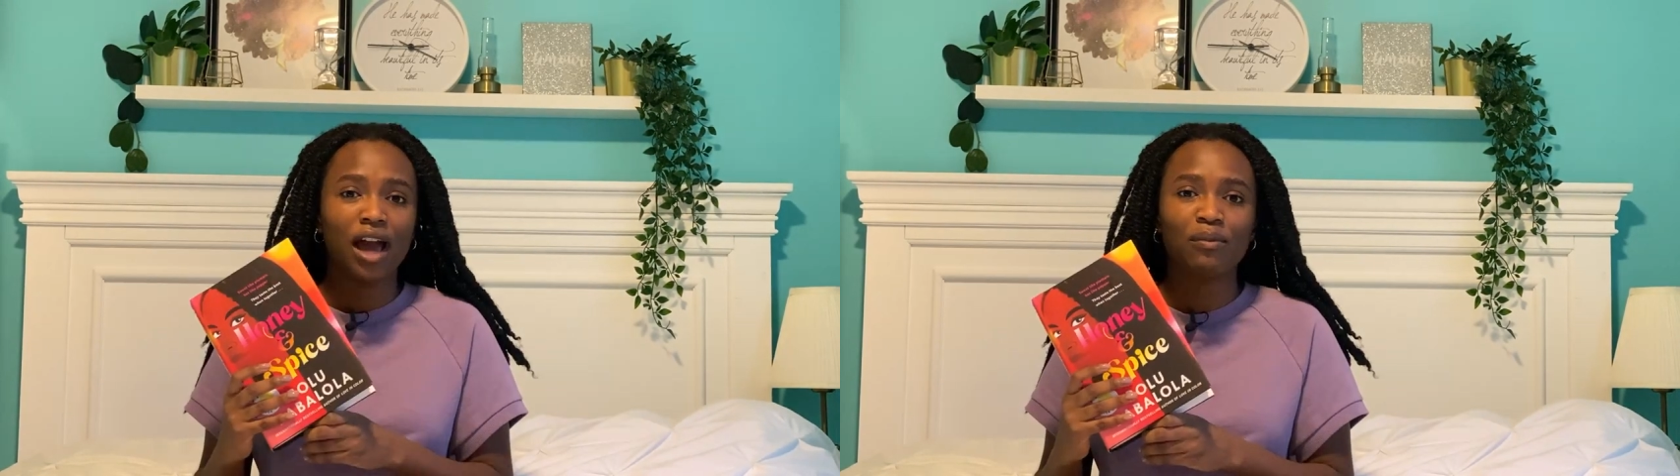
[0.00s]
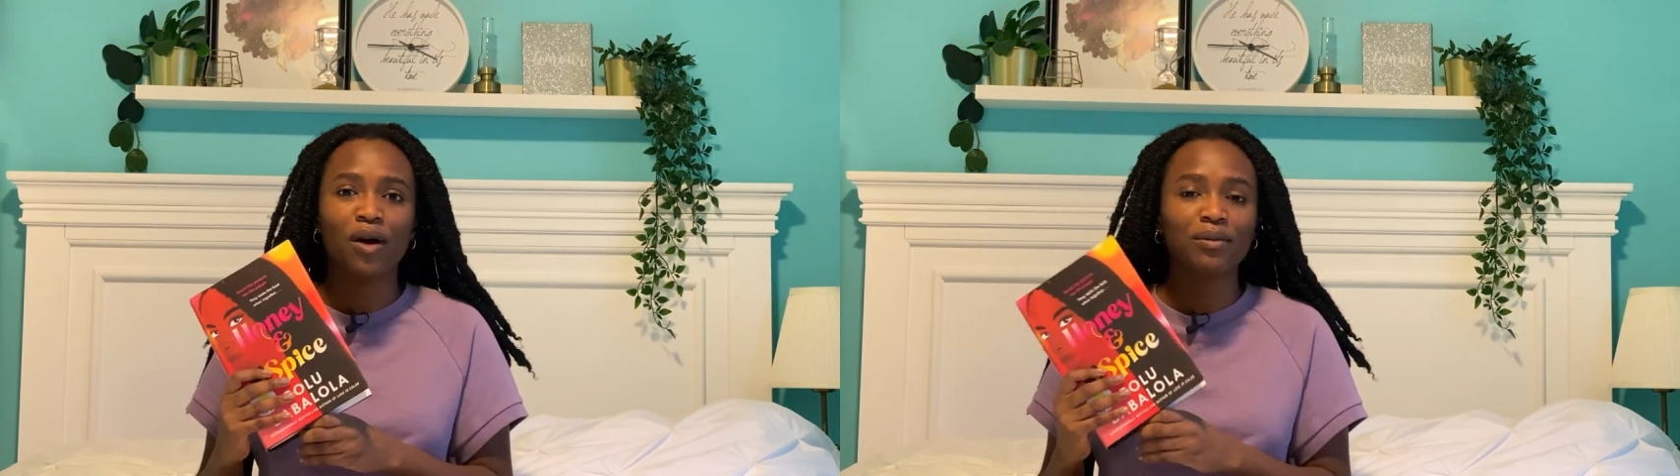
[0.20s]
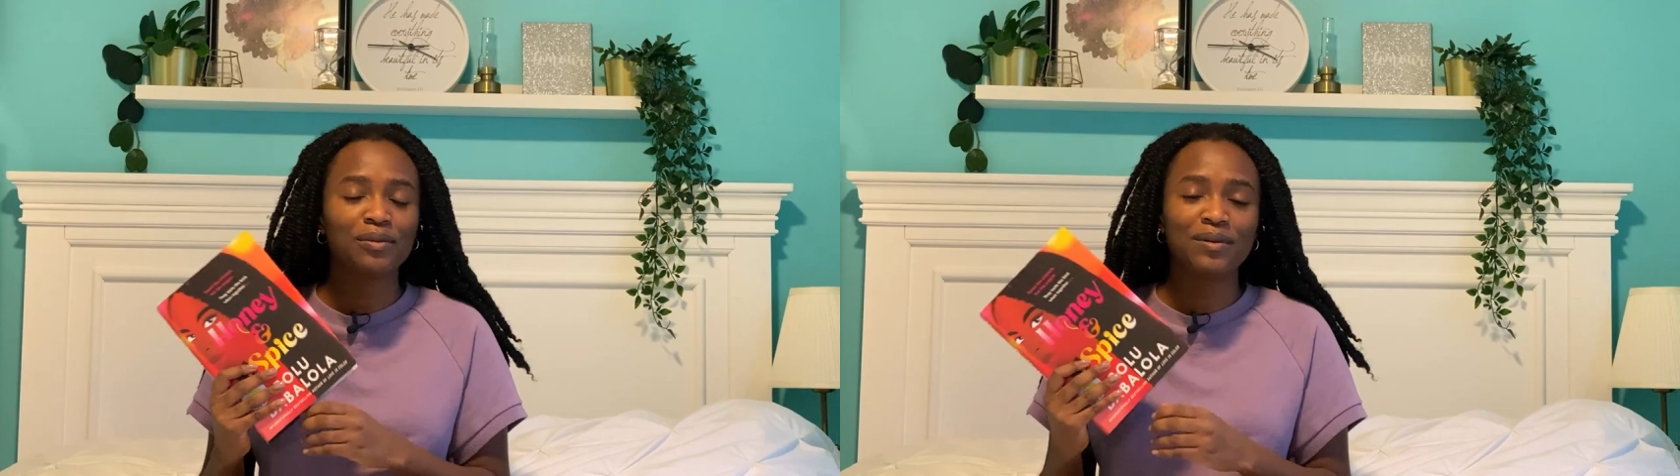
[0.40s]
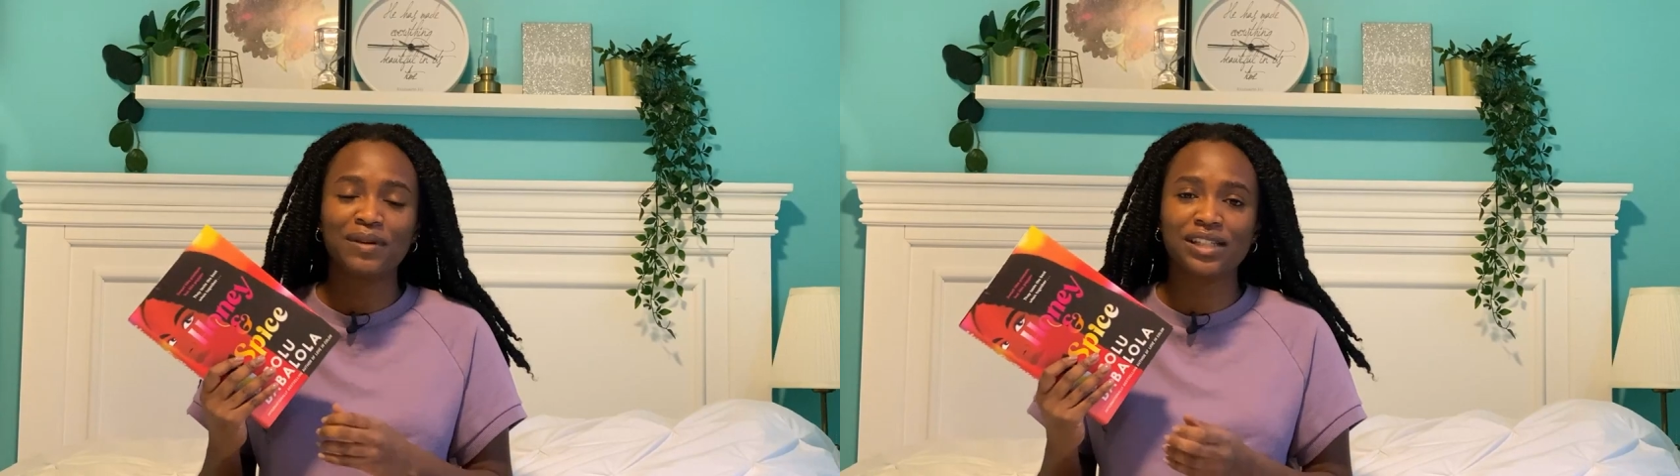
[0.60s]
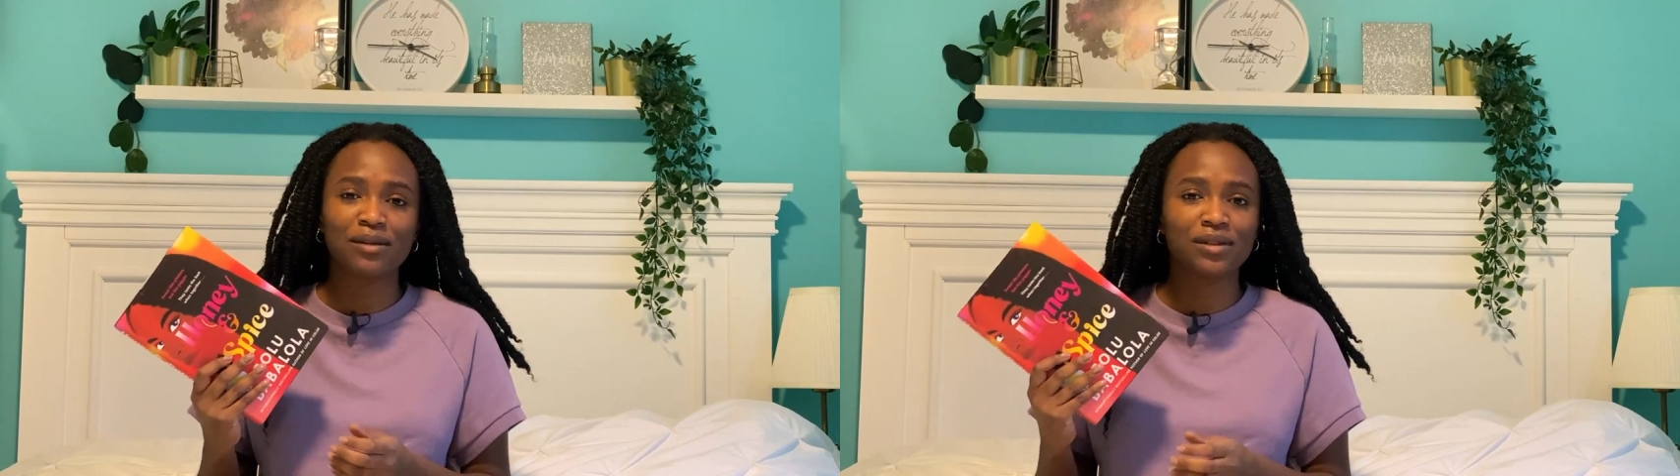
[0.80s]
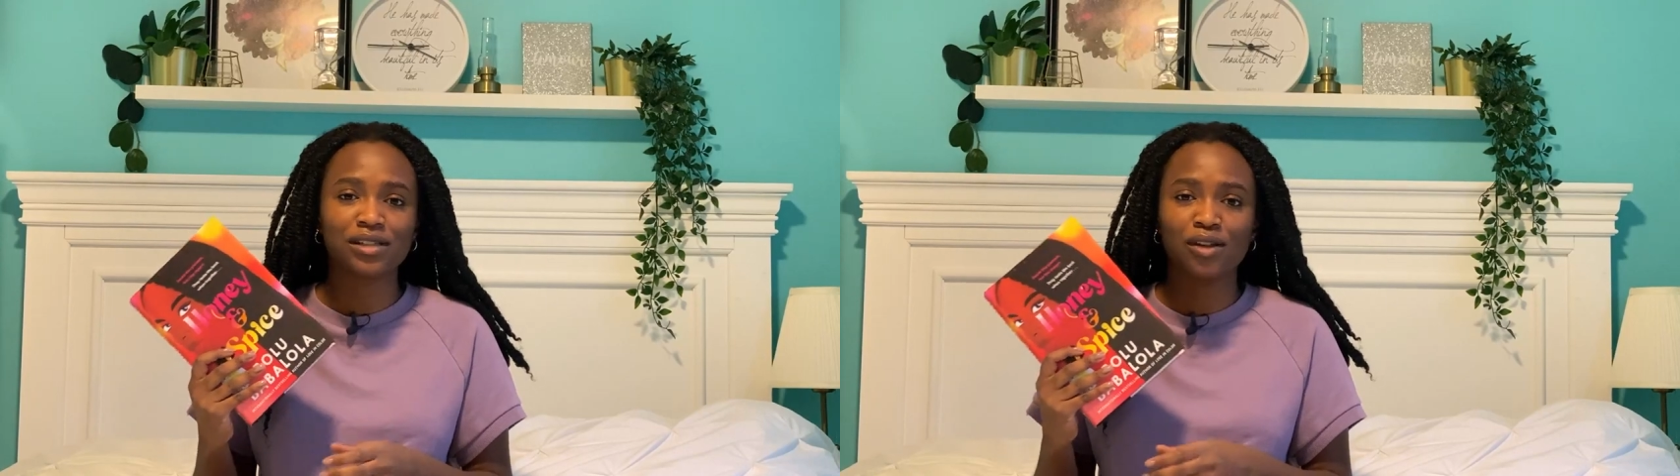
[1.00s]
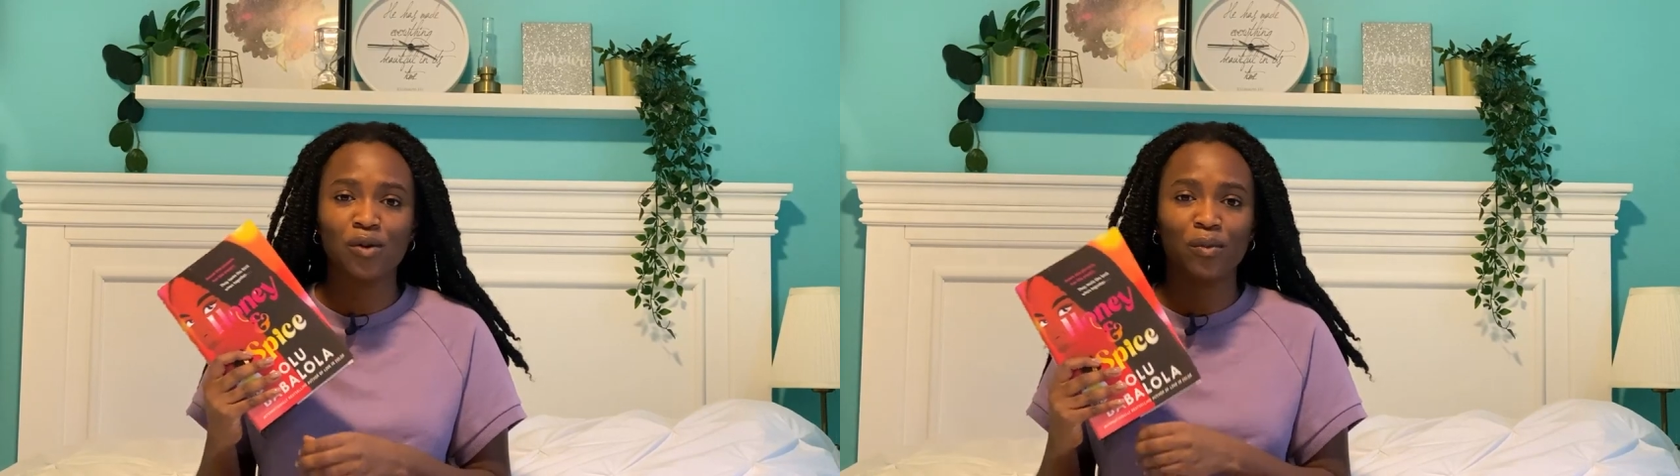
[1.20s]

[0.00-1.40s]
And probably because I'm a slow